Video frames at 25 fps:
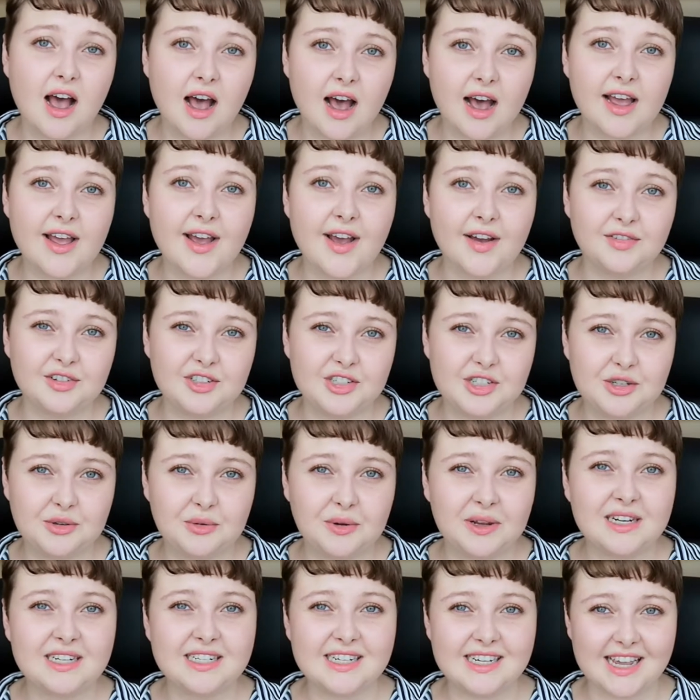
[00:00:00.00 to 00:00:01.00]
I have to
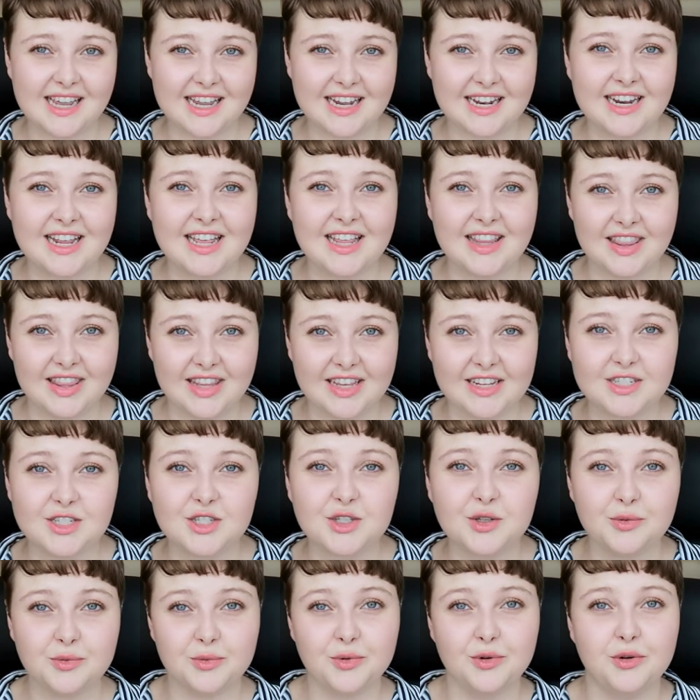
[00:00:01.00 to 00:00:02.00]
do it in
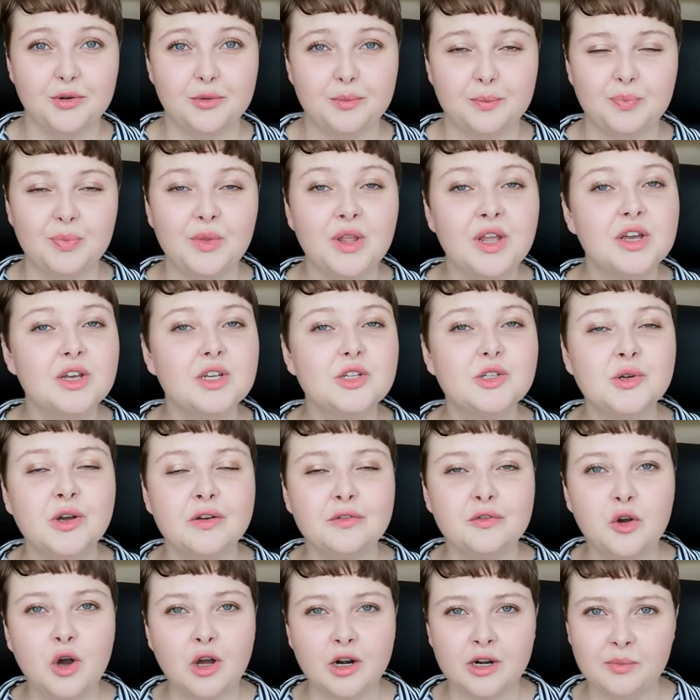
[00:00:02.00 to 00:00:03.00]
this room. So
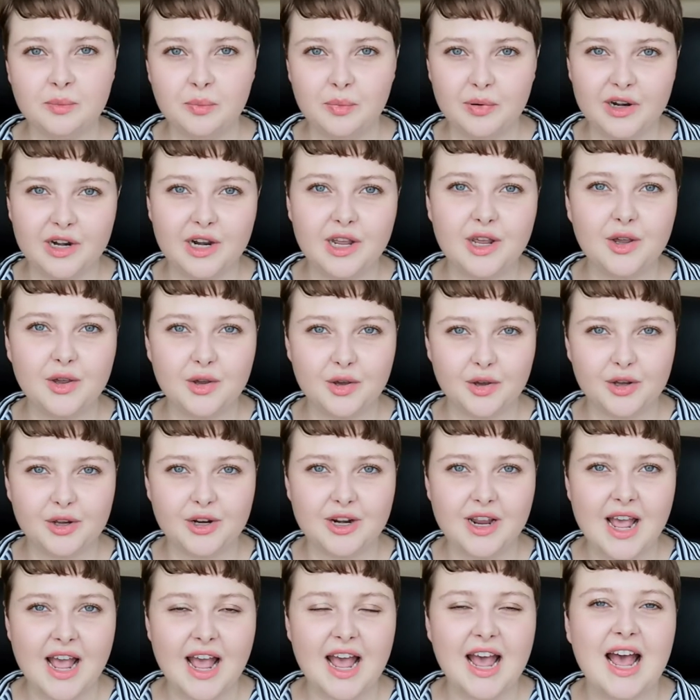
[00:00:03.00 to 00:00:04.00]
I've gotten pretty
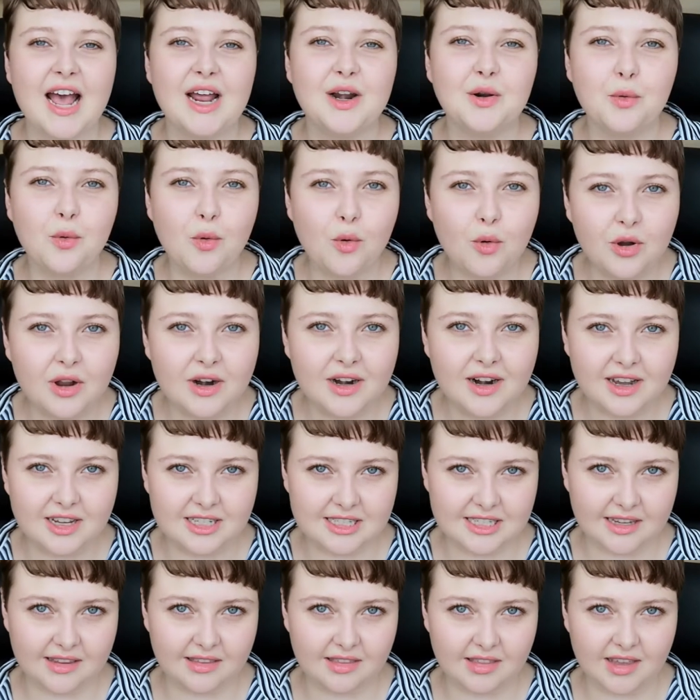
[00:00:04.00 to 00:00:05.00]
good at
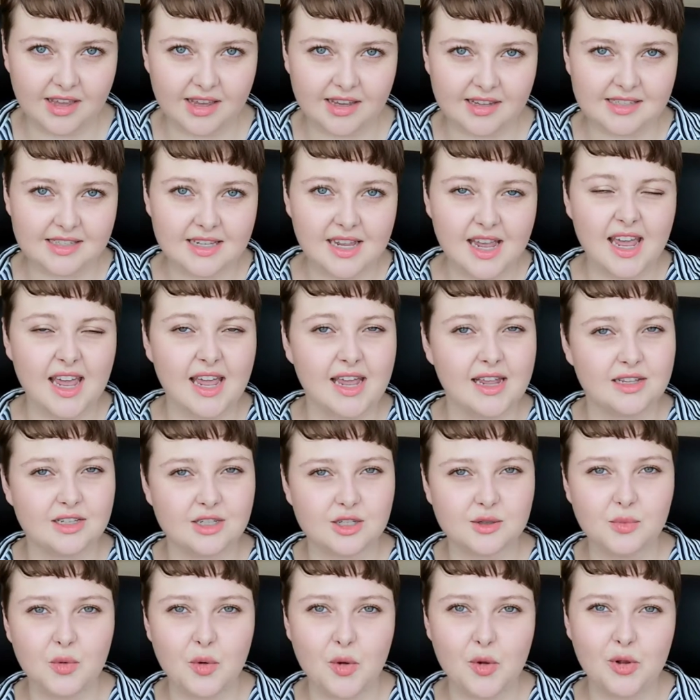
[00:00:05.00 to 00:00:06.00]
organizing things in
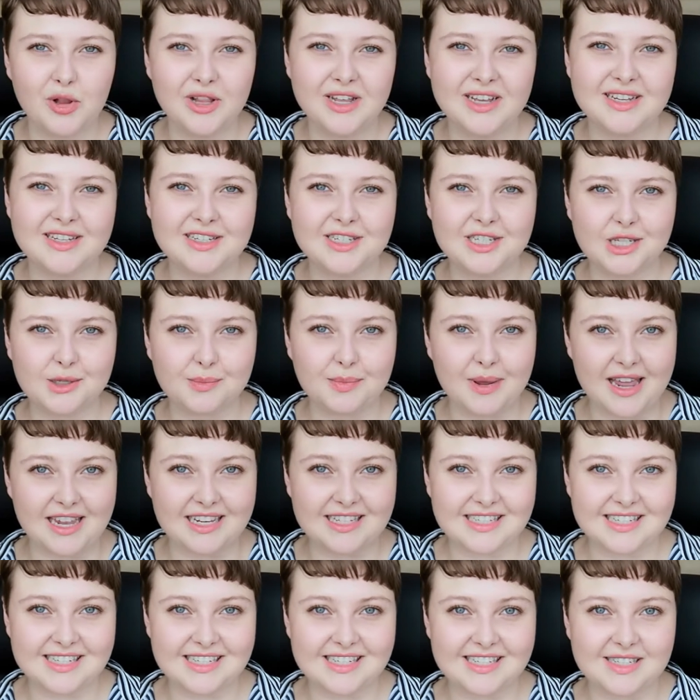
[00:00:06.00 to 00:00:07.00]
small
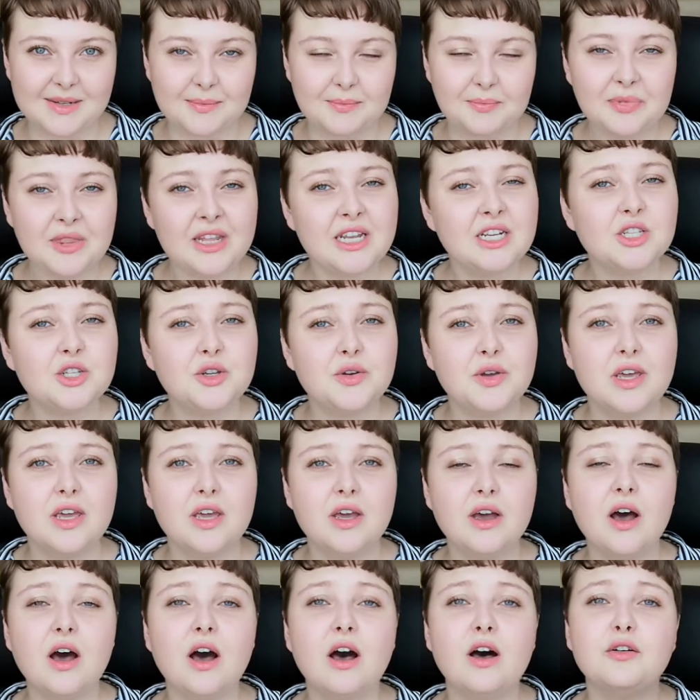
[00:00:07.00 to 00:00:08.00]
spaces. So
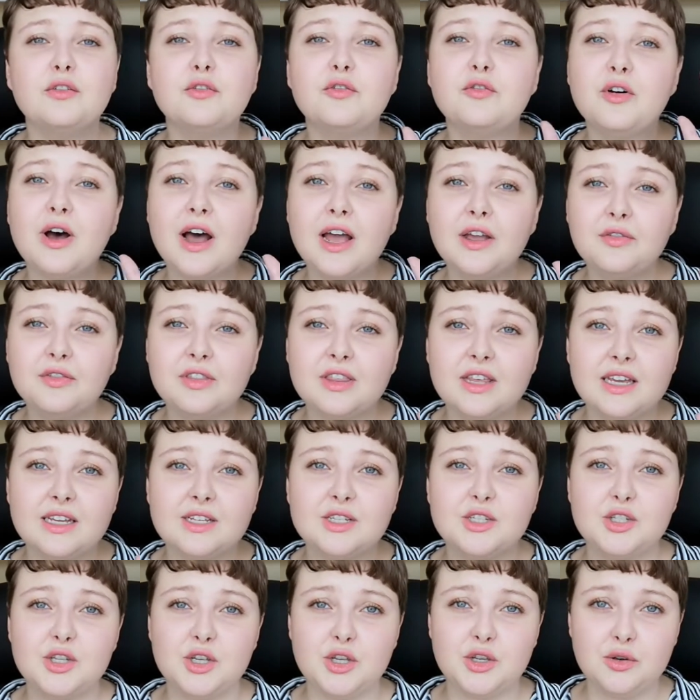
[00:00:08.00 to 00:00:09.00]
here are 5
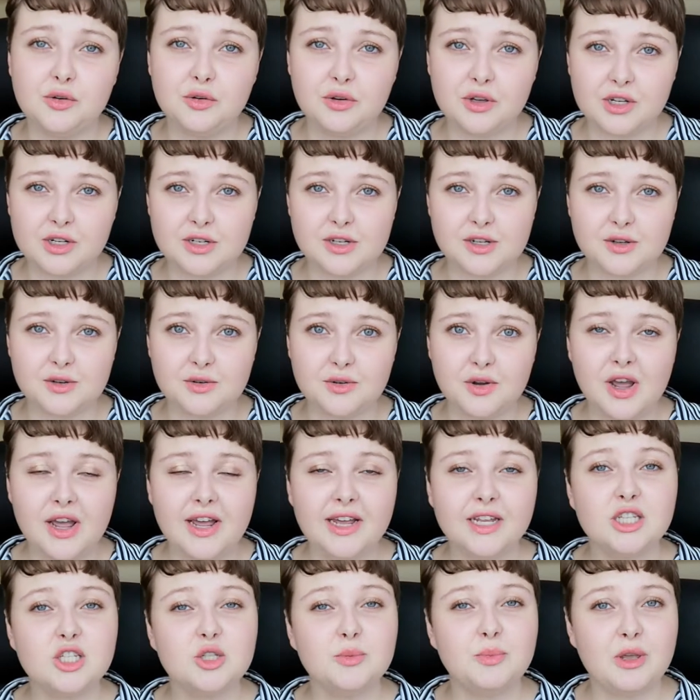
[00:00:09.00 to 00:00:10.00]
things you can do
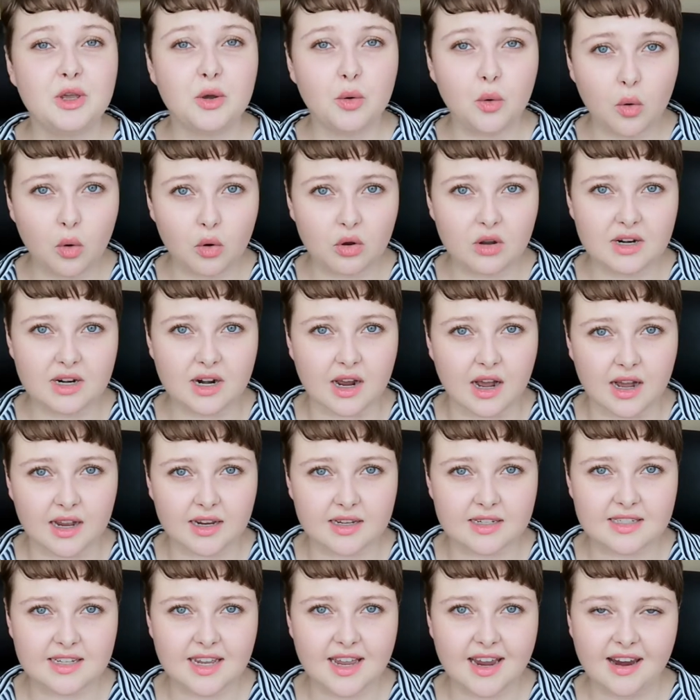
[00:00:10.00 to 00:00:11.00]
to be
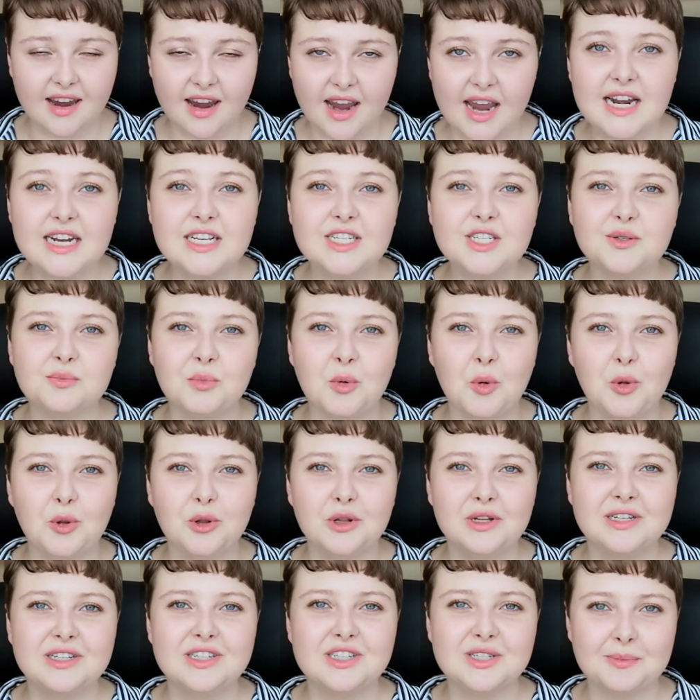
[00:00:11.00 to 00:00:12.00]
organized in a
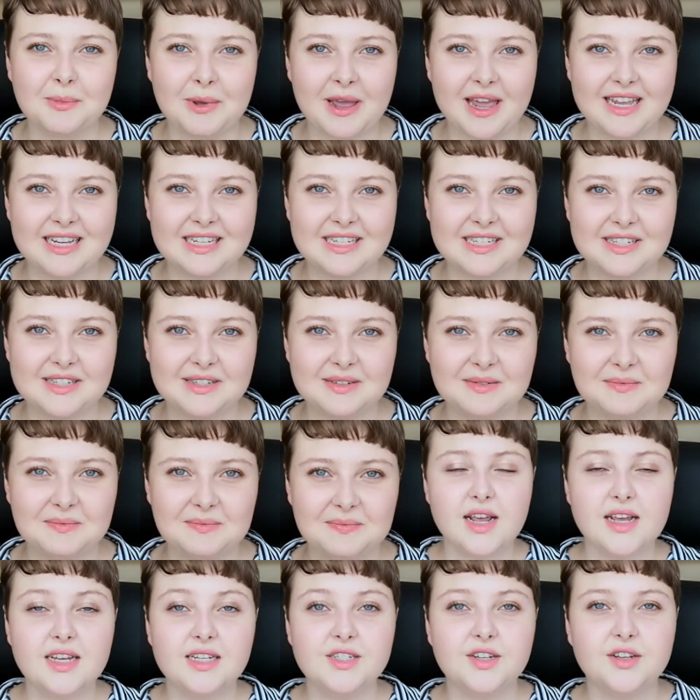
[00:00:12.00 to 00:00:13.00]
small space.
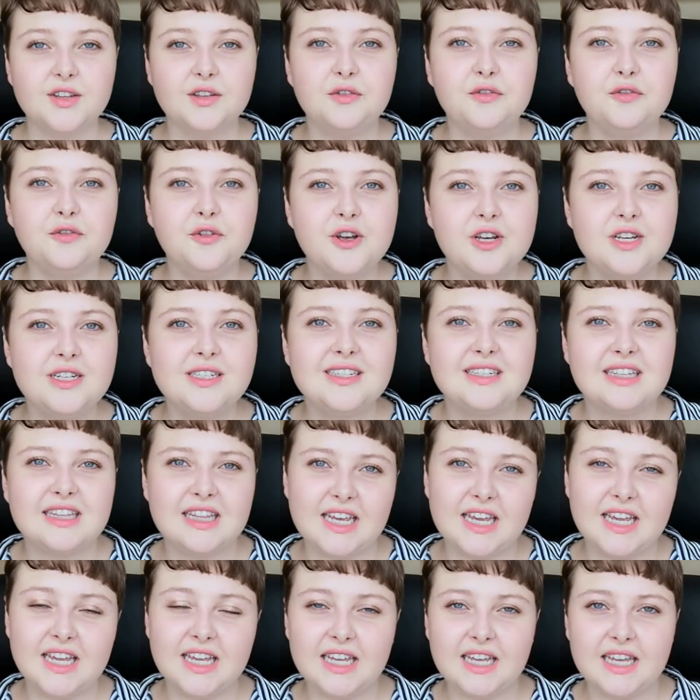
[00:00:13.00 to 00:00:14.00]
So the first
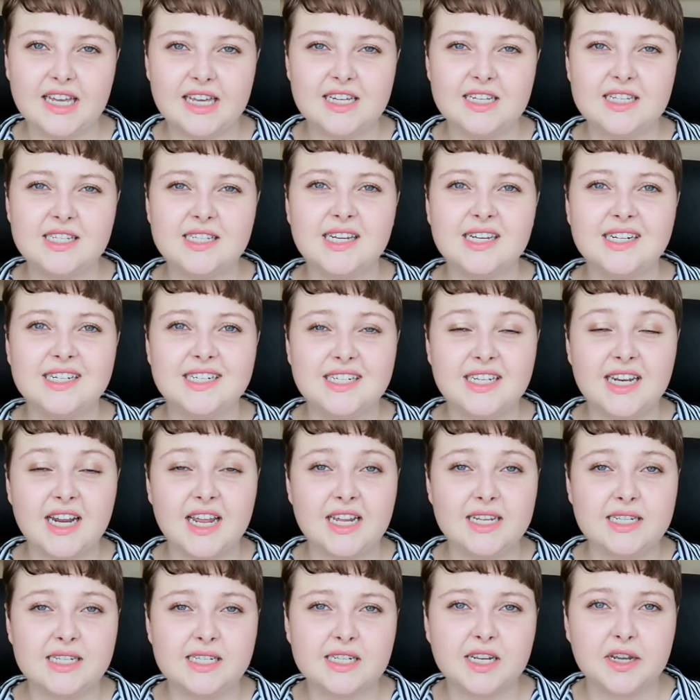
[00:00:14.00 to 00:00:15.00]
thing is
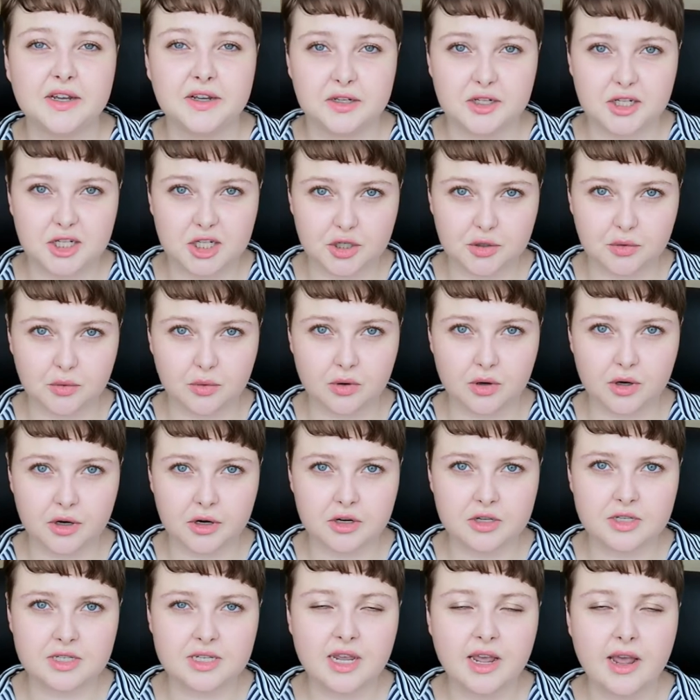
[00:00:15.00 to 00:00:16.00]
desk
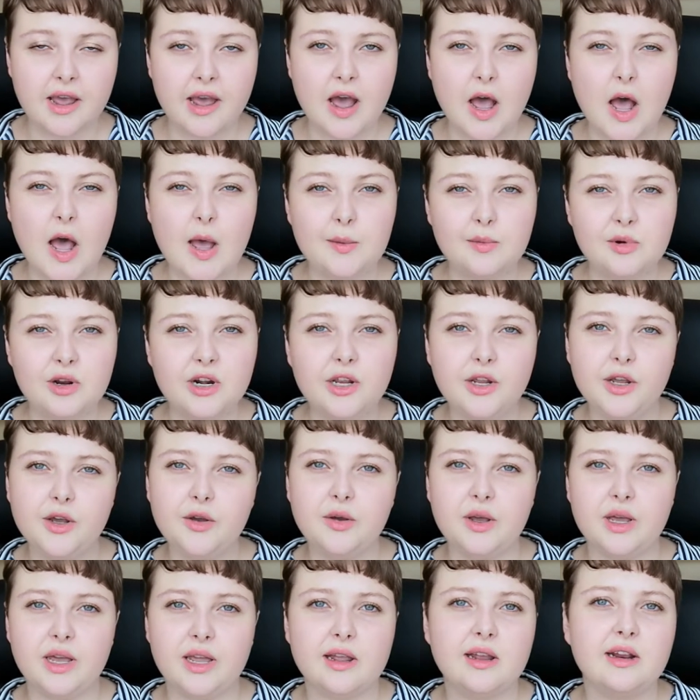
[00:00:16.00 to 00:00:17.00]
drawers. I'm going to
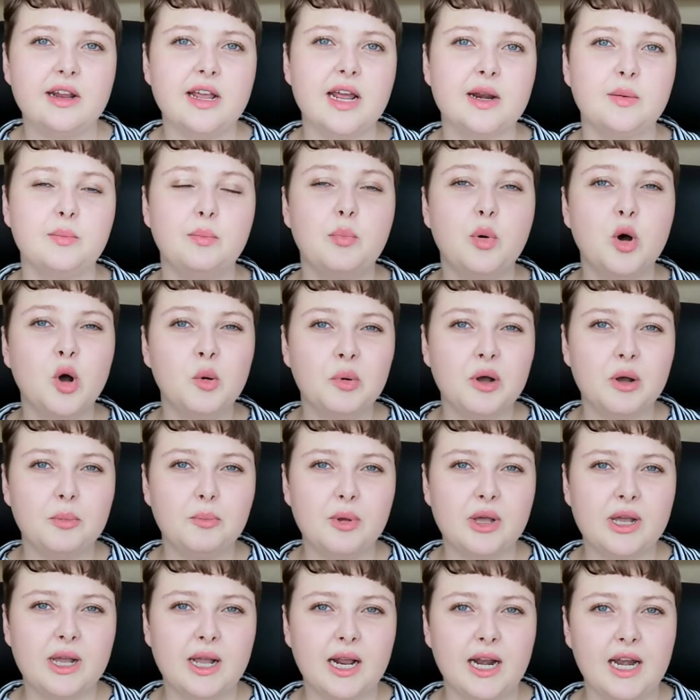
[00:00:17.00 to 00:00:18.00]
go ahead and pop
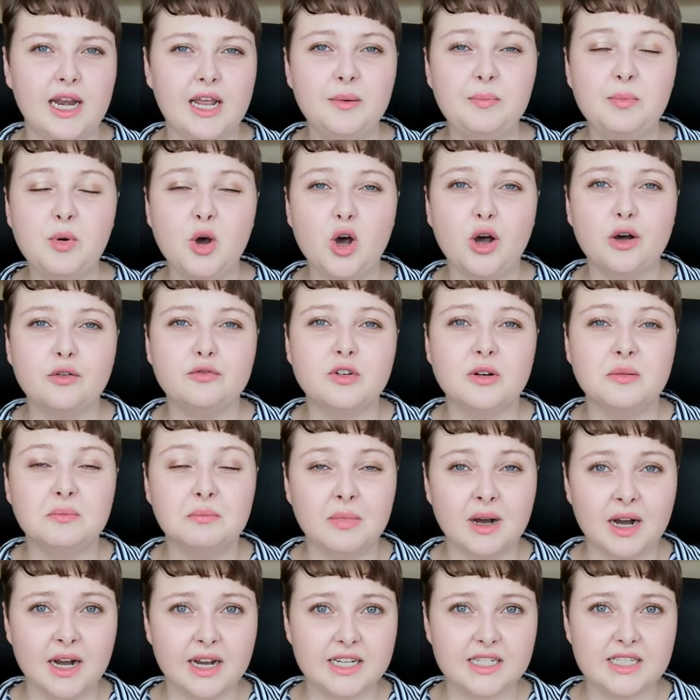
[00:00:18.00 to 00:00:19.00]
up a clip of
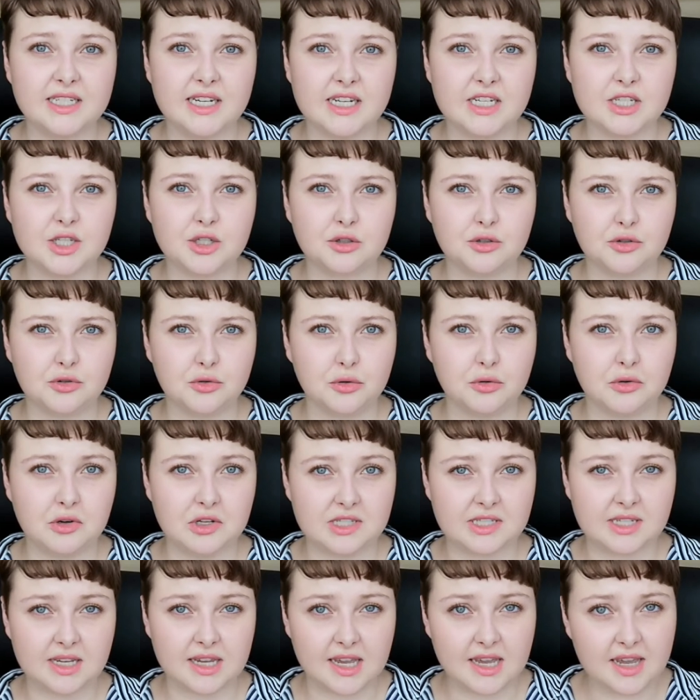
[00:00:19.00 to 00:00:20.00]
my desk
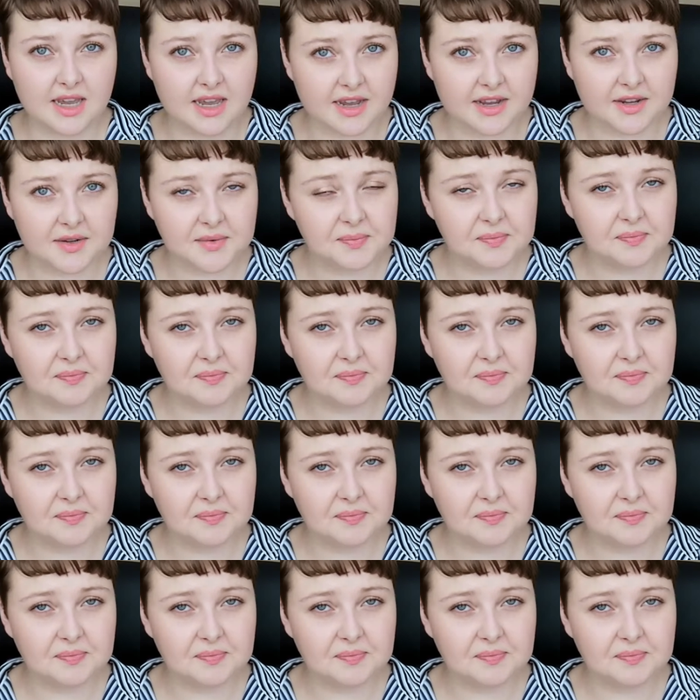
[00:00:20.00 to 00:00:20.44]
drawers here.